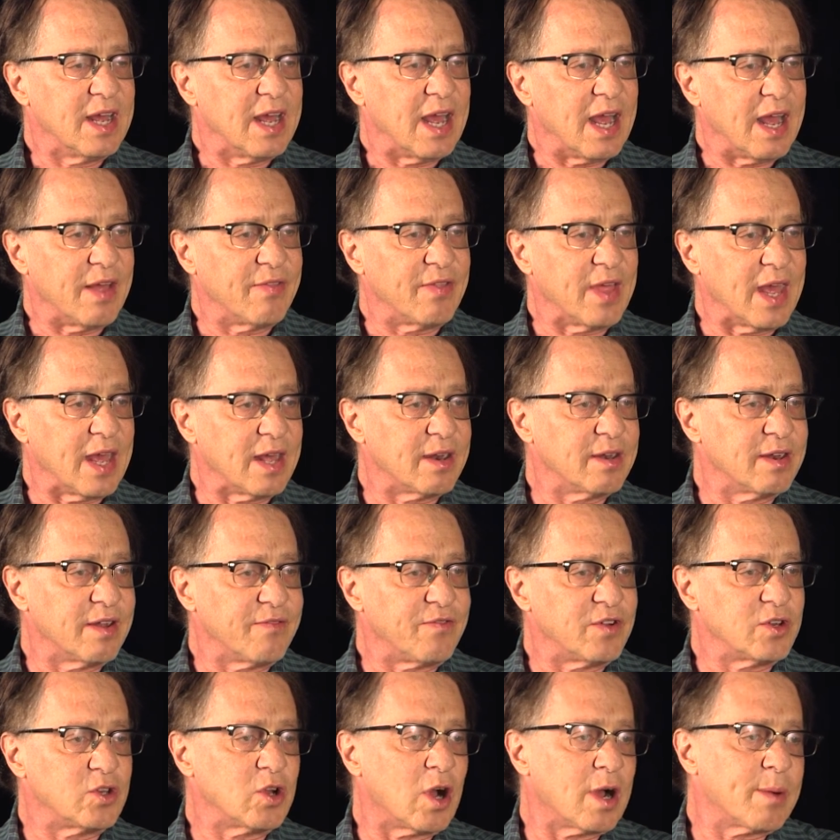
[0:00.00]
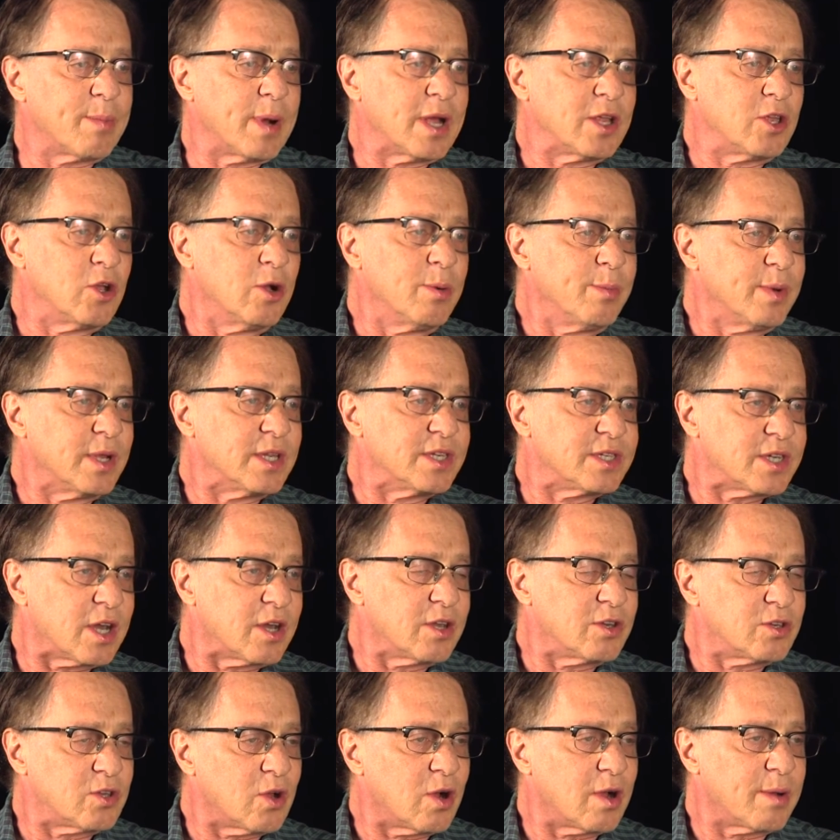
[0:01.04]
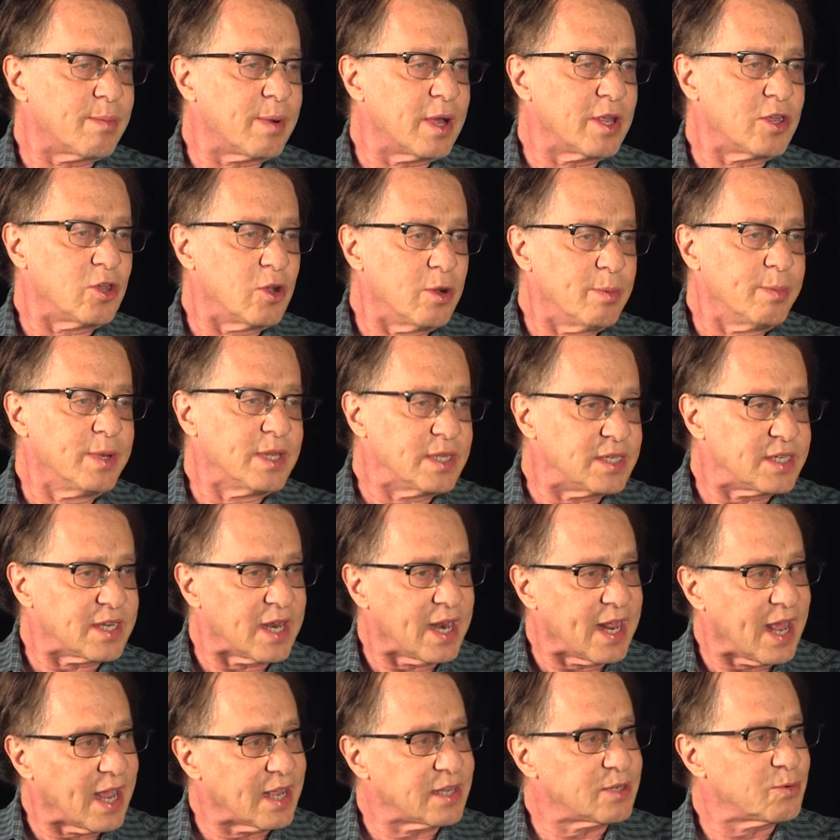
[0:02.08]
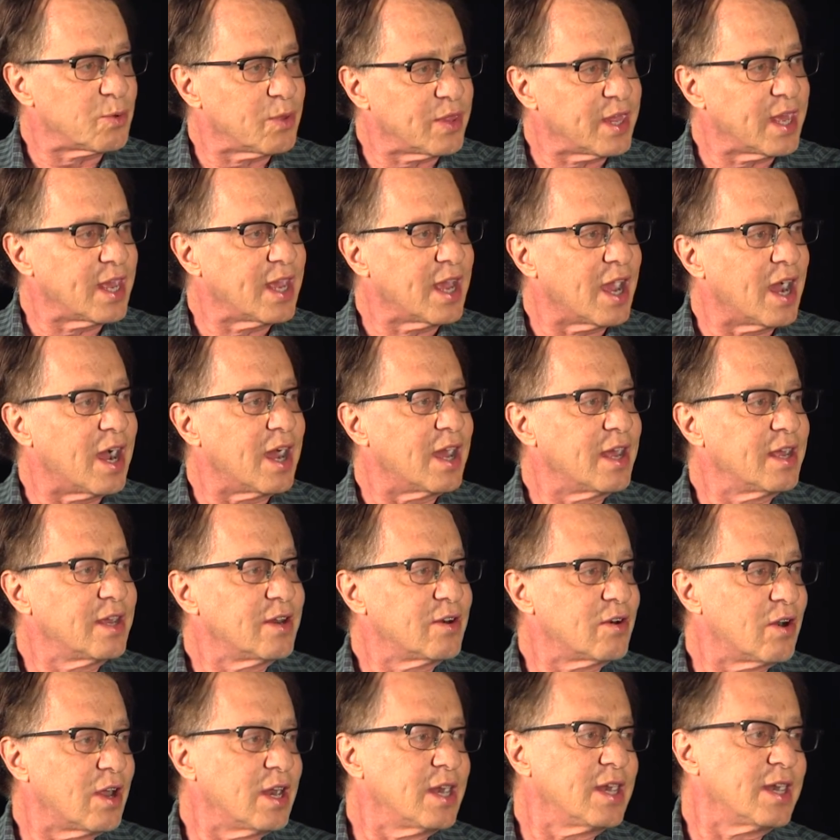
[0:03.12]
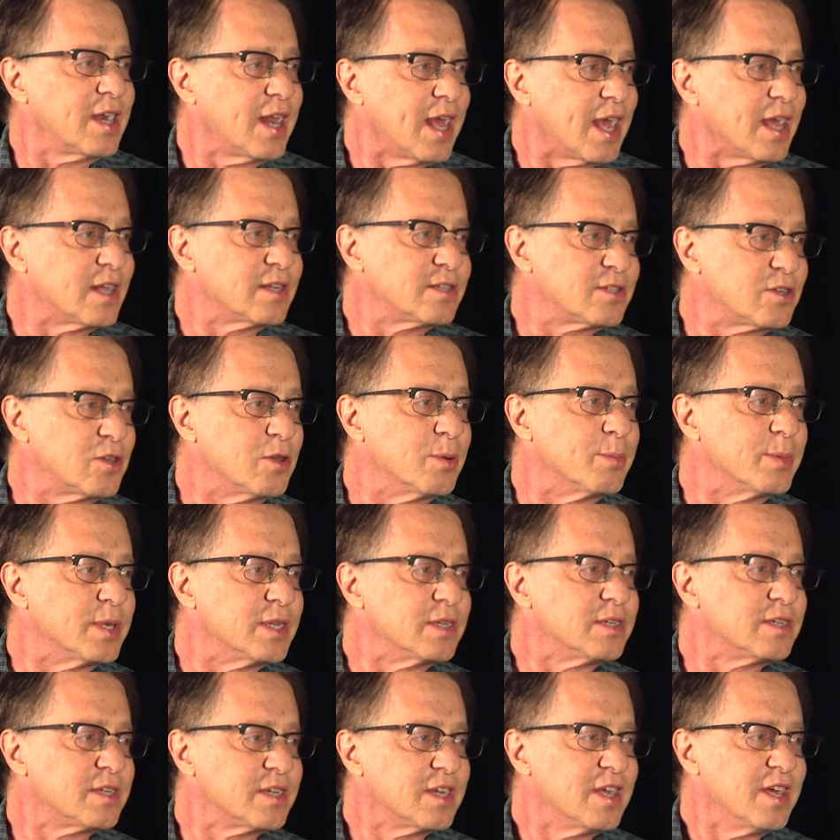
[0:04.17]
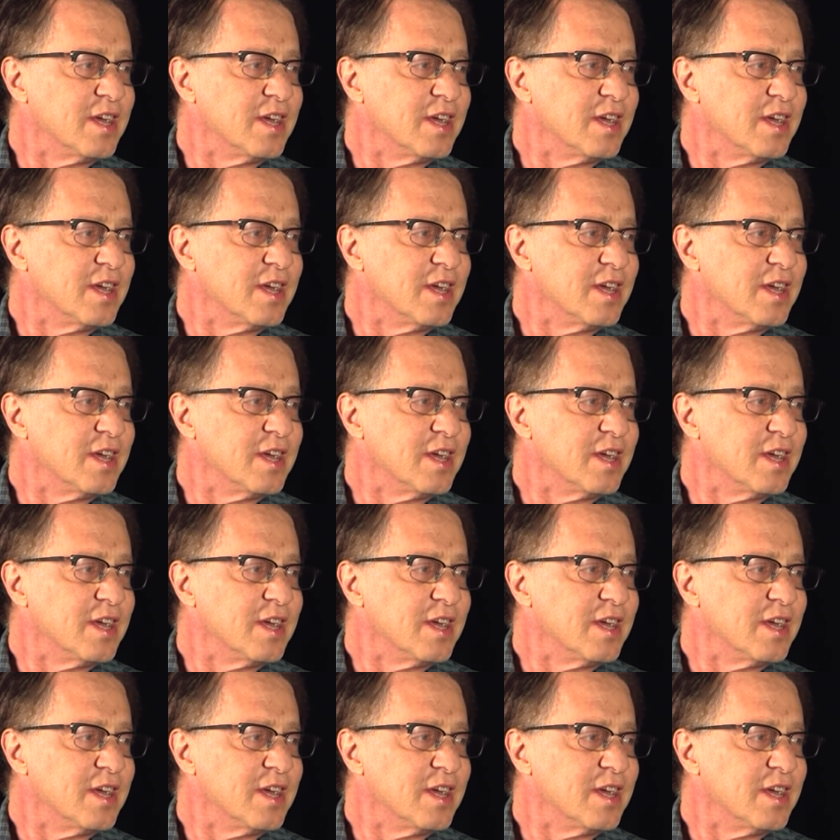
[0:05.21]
And then if you talk about humans, are you talking about humans enhanced with AI or unenhanced humans?